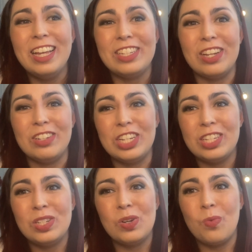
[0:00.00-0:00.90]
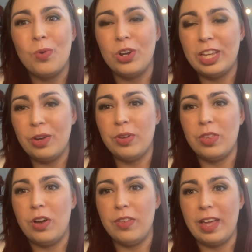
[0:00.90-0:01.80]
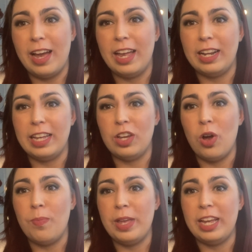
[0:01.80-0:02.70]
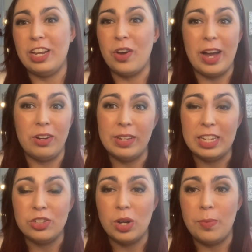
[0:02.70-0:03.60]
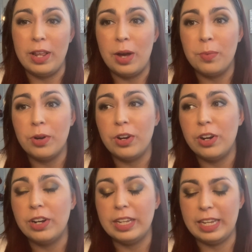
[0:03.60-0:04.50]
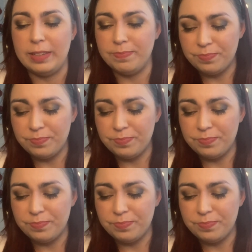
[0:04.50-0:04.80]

So just working with all that and like hoping, you know, I don't get in trouble at work, and